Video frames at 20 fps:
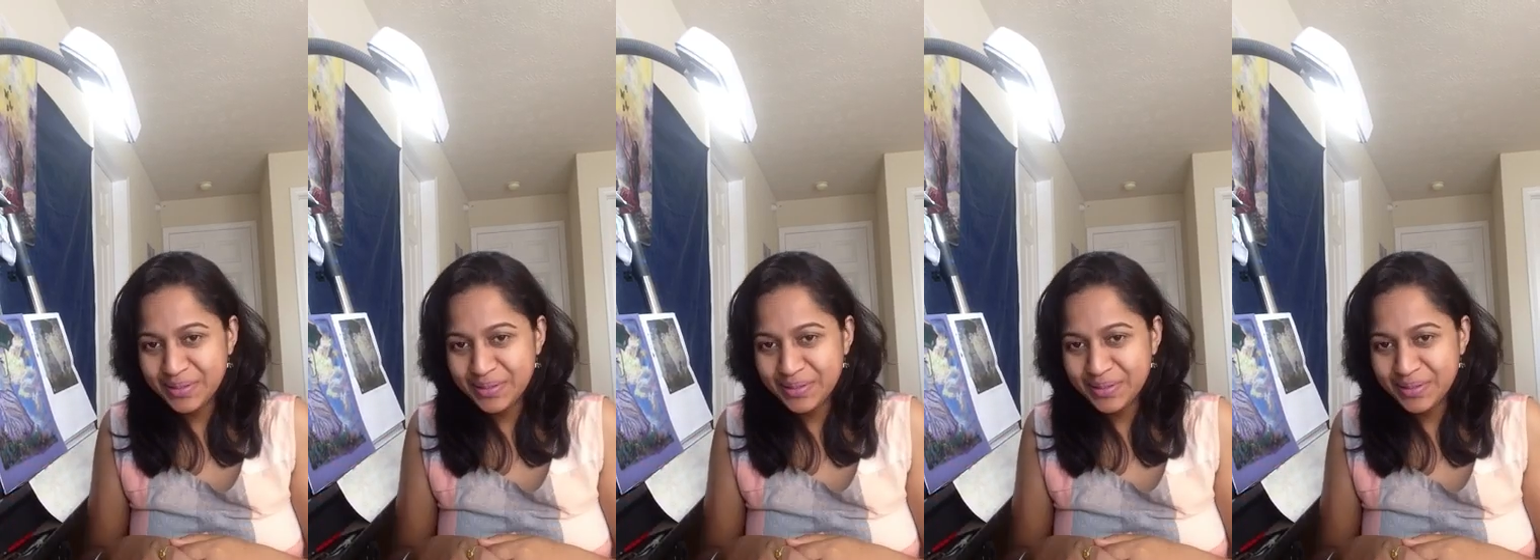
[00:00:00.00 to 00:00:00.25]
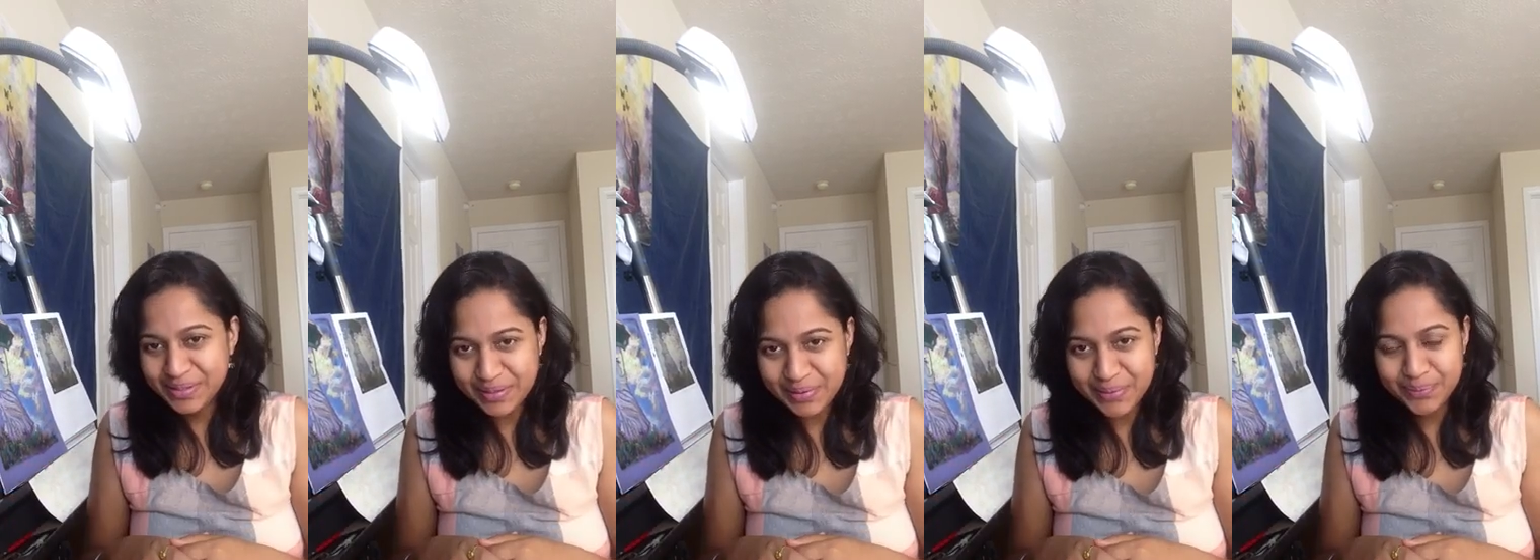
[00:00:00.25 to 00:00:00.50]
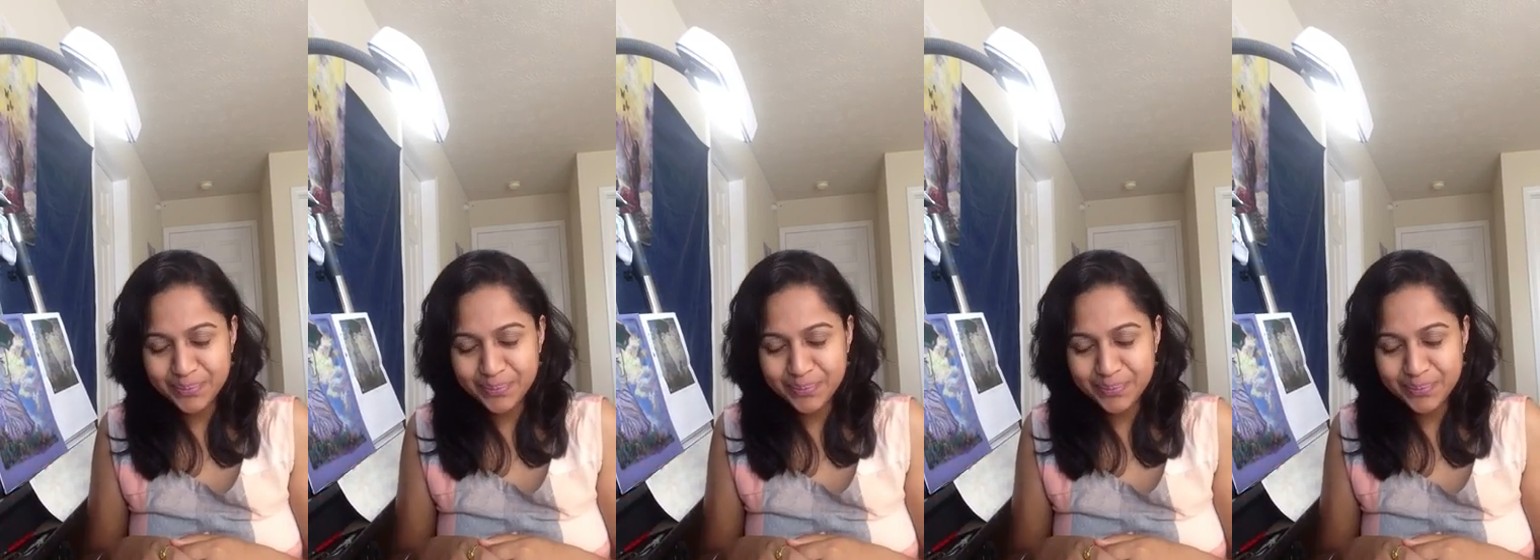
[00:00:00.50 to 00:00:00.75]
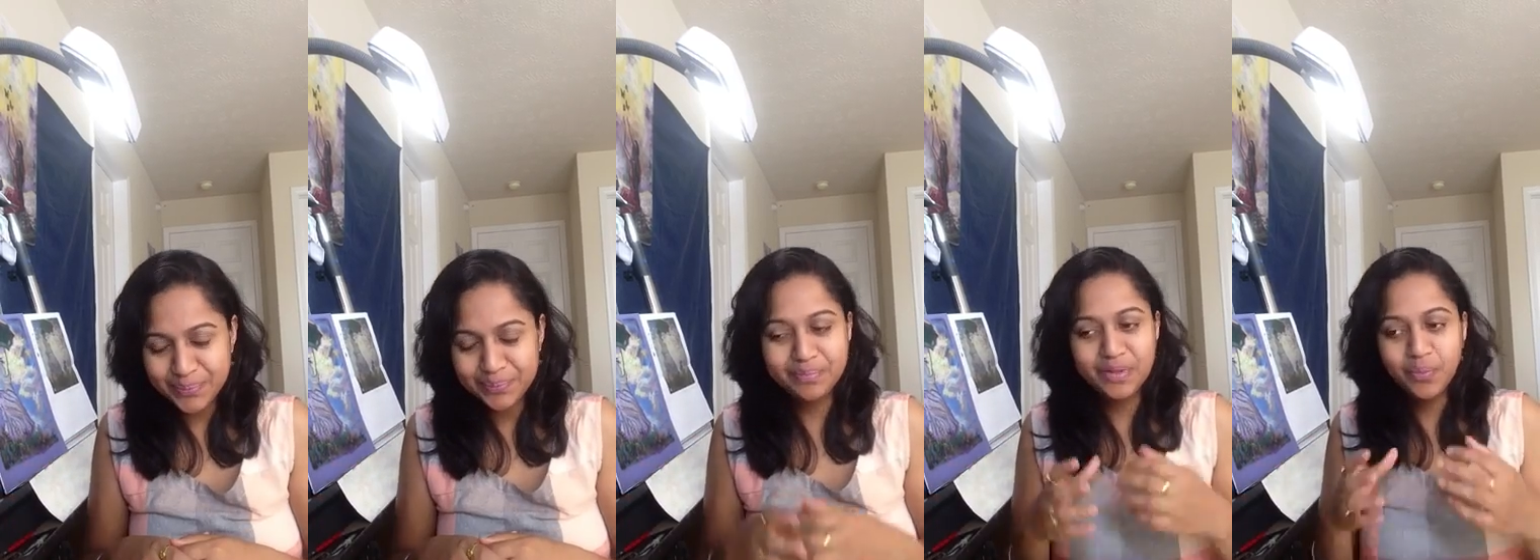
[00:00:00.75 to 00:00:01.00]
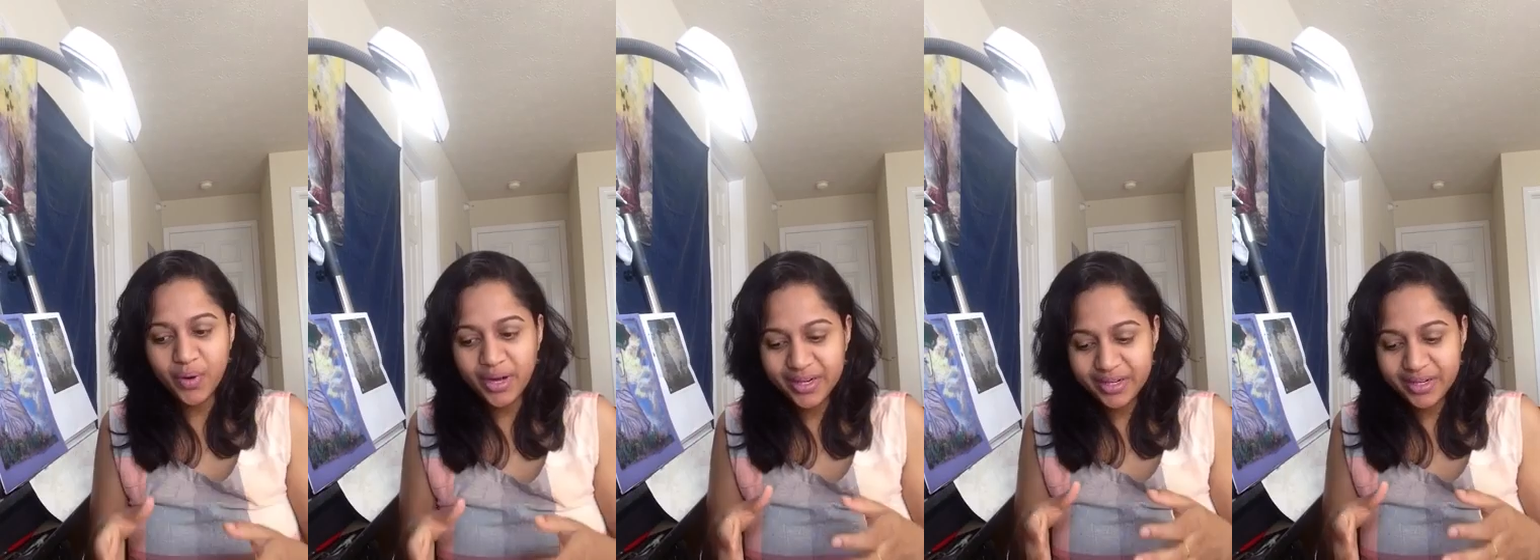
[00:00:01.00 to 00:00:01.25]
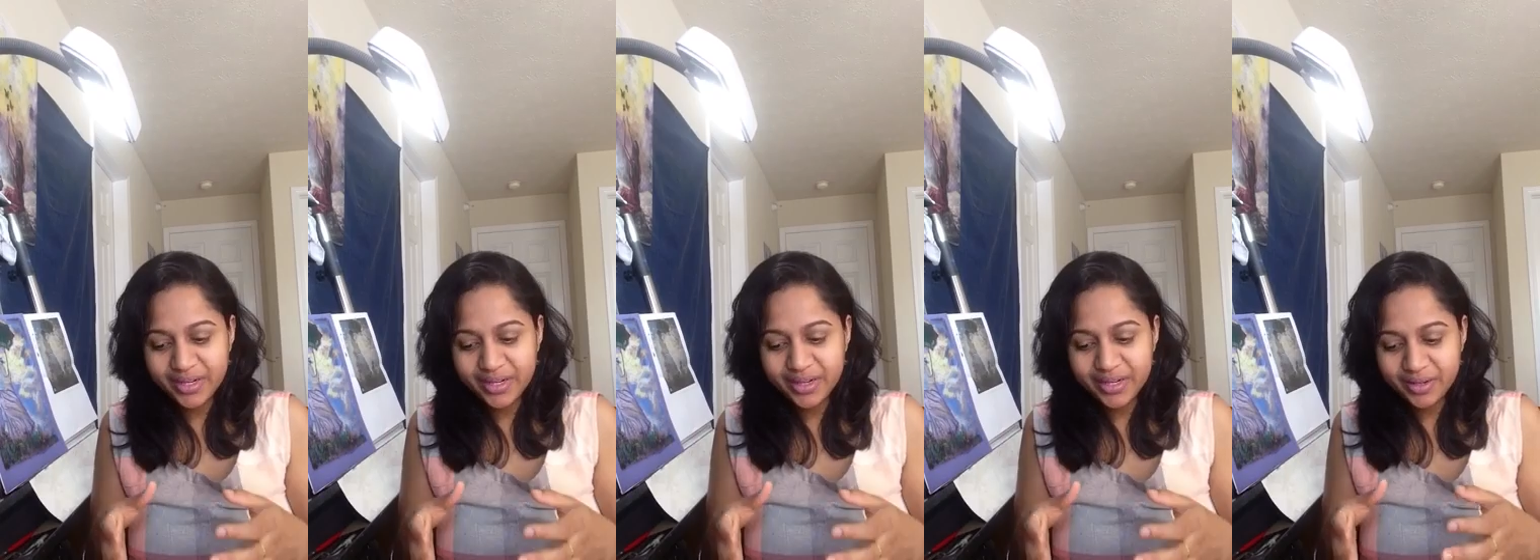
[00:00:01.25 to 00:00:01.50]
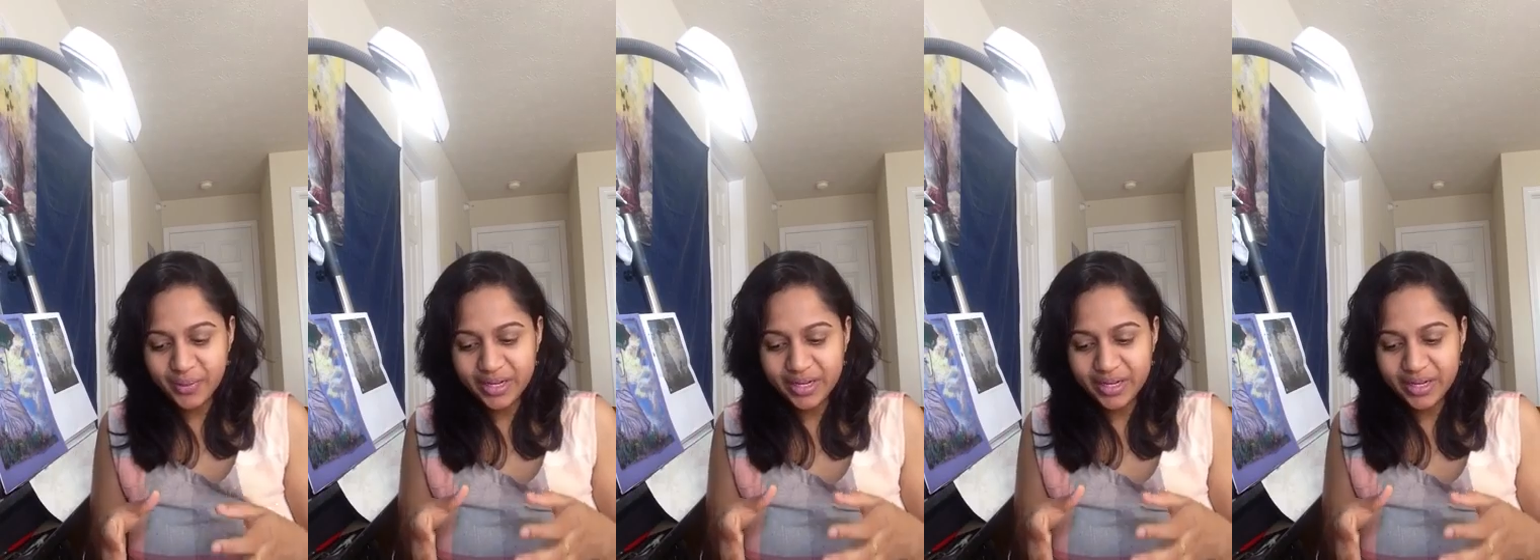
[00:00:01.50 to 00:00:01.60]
So what